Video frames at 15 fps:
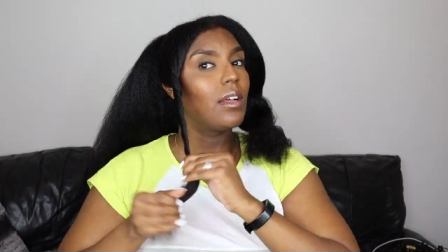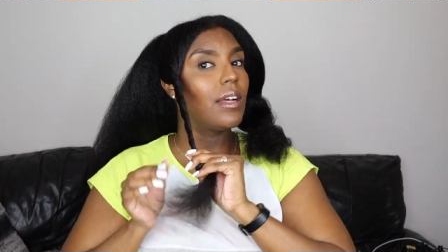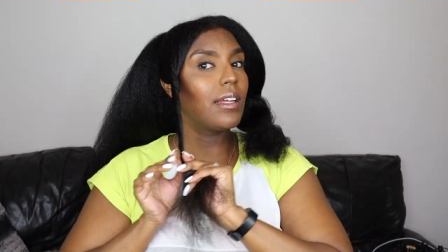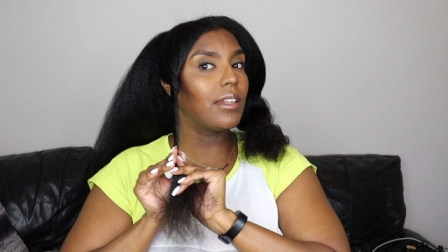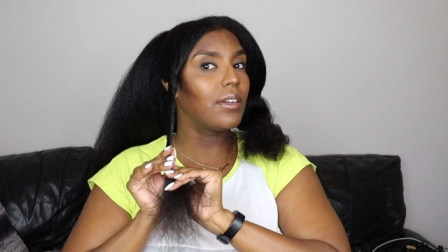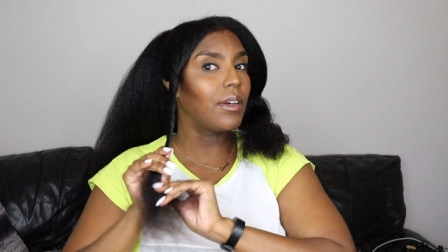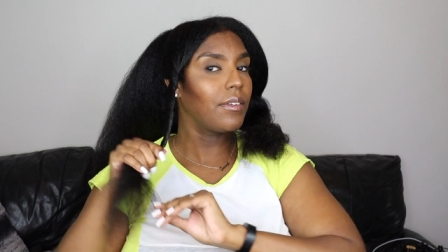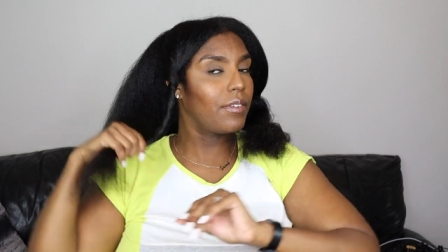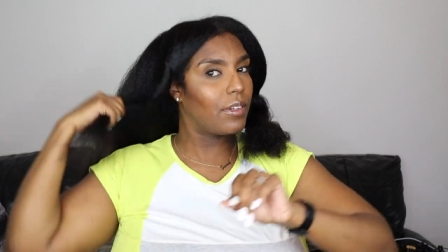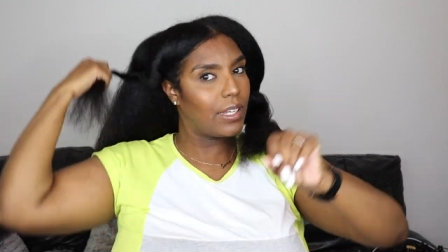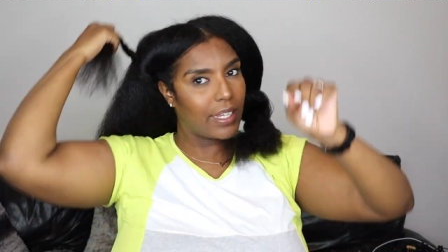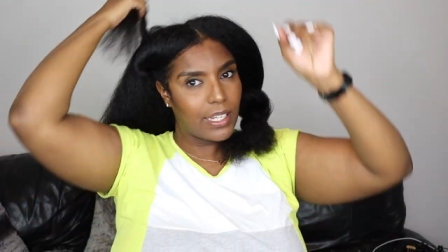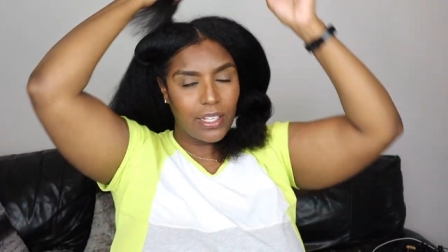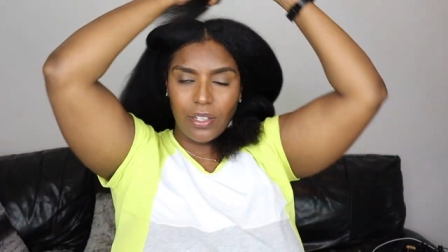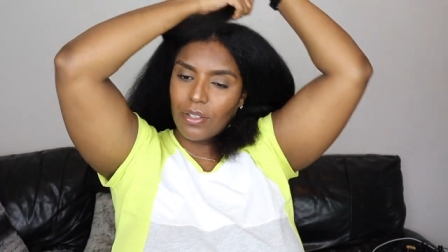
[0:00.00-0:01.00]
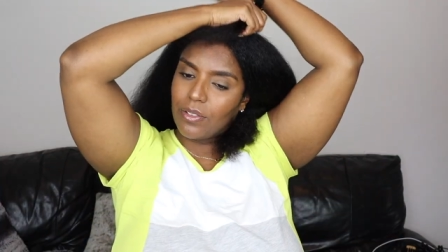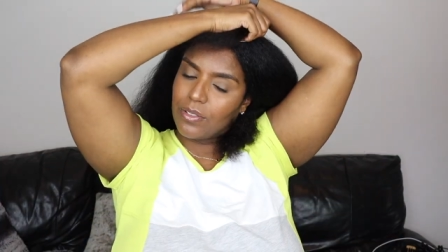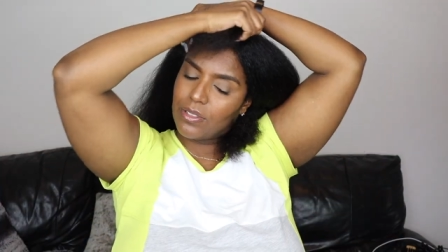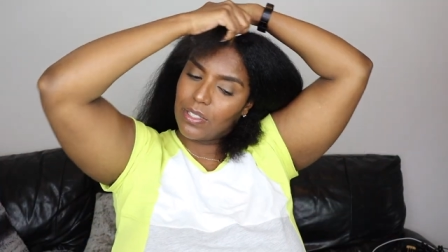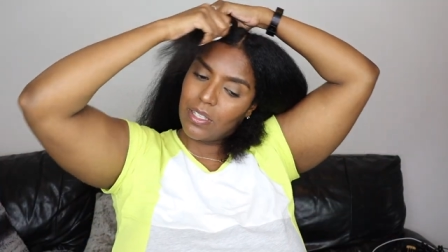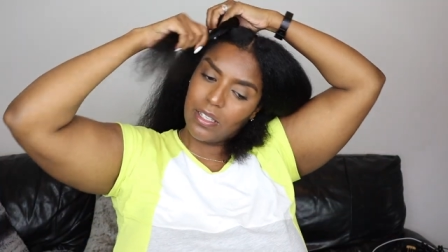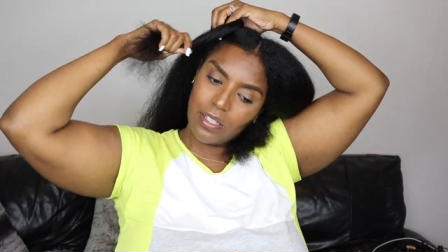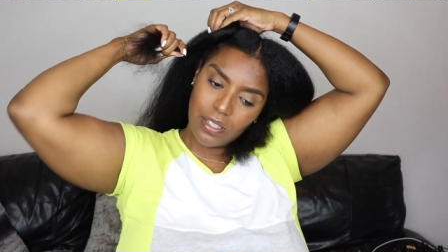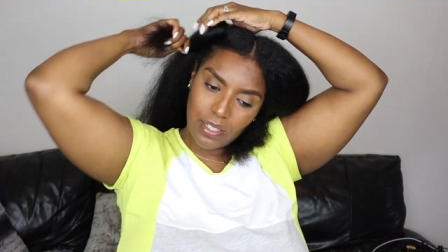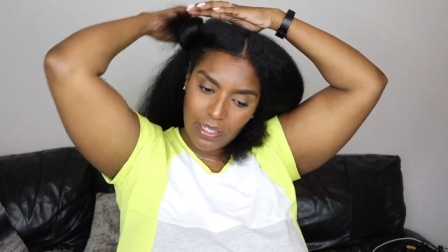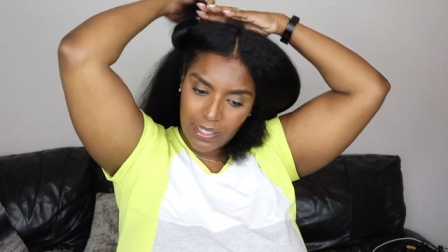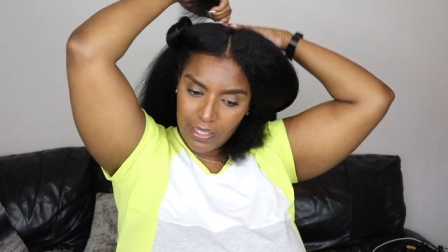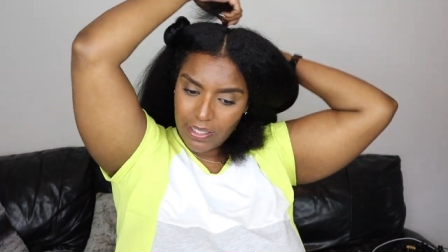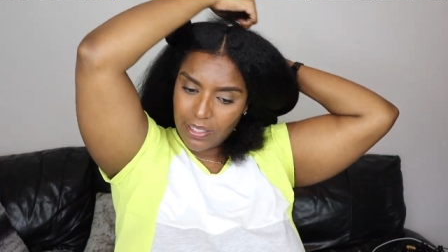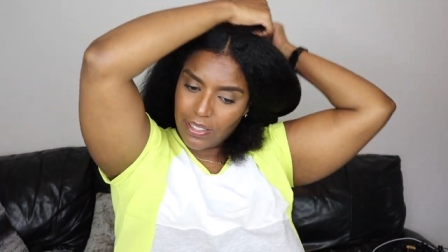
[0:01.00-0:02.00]
I don't know, I feel like it goes
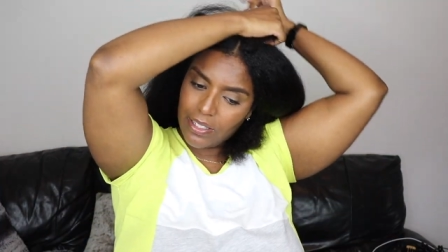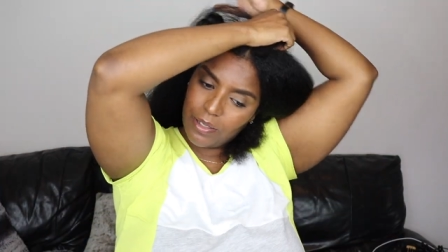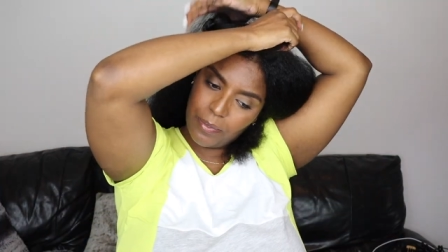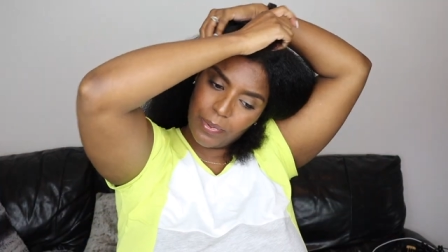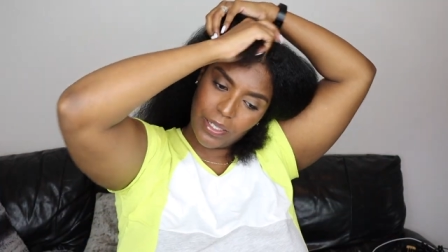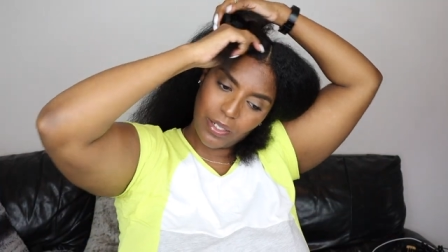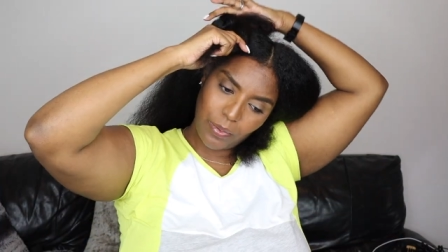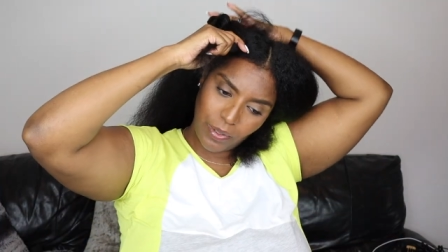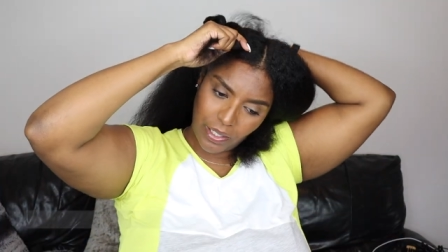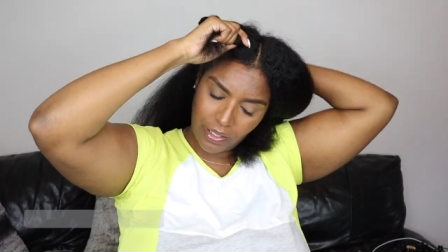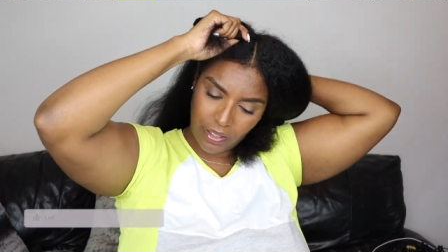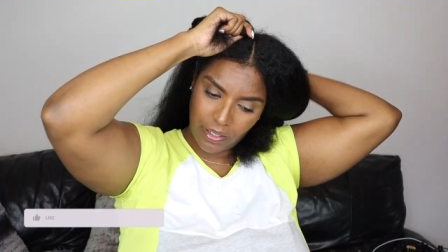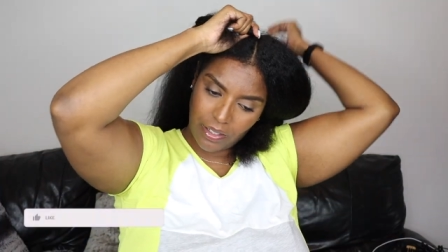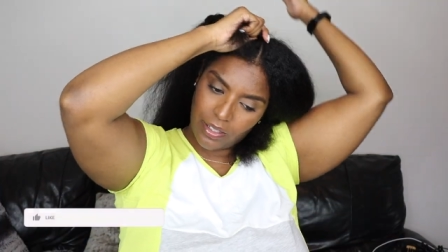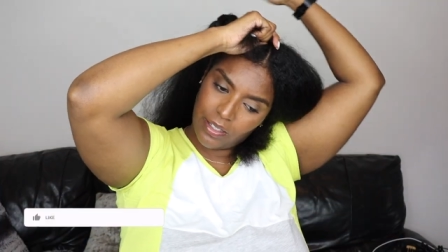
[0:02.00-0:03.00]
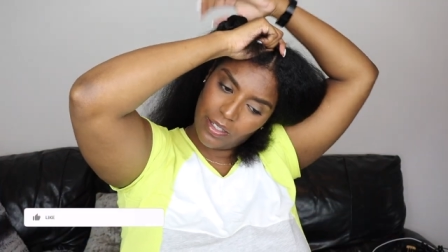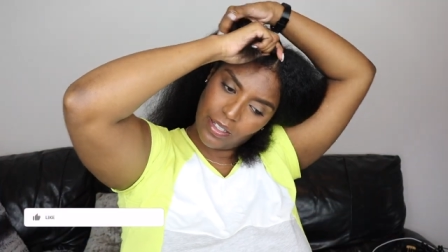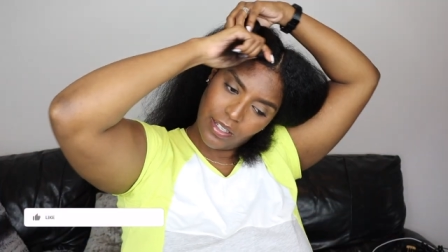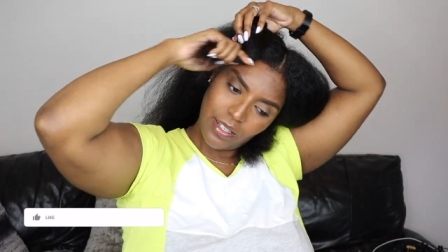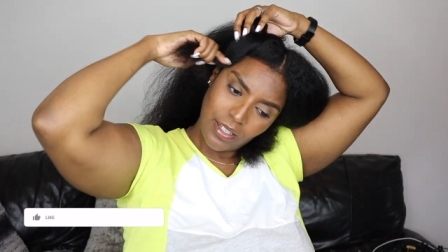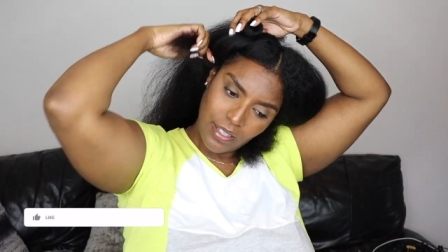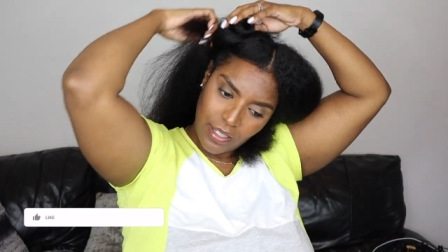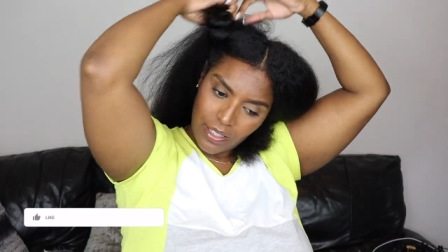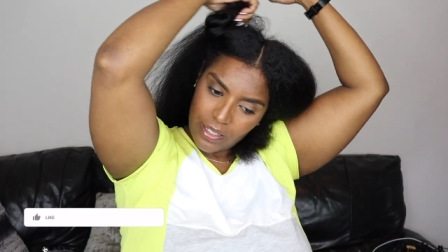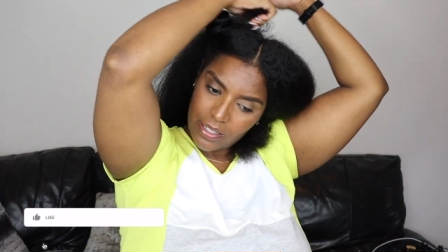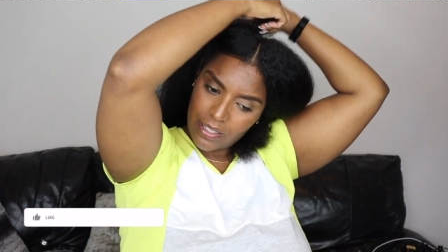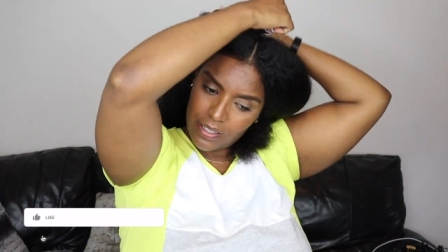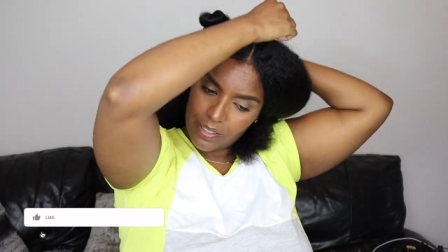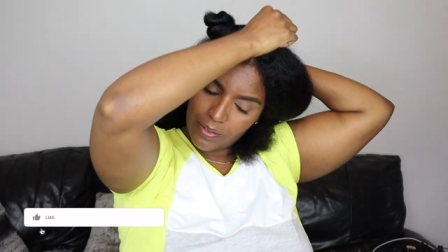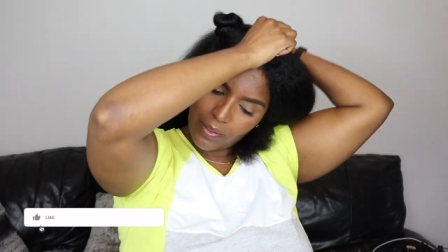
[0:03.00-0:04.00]
a little bit quicker
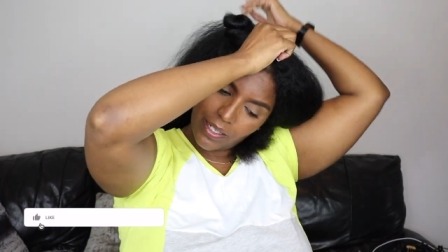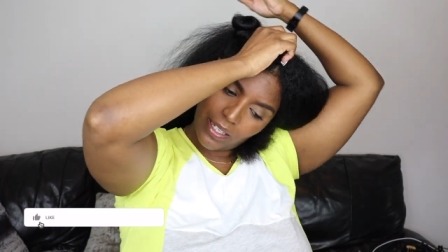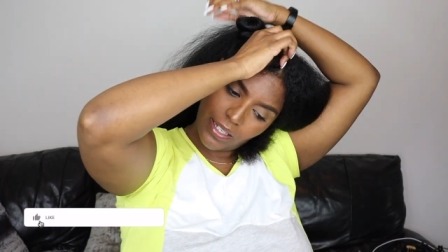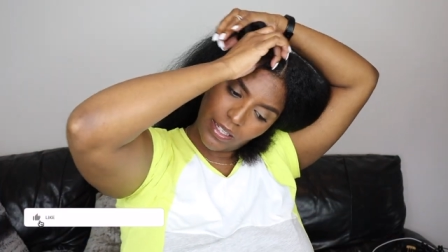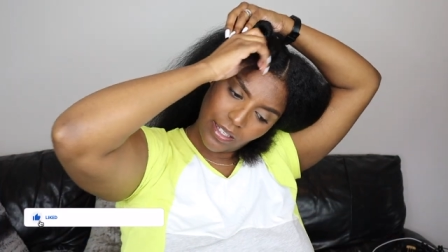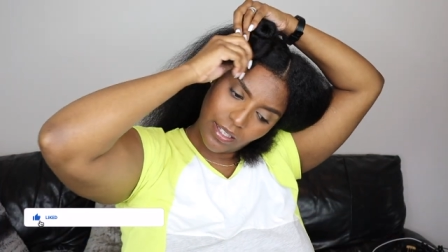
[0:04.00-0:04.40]
this way.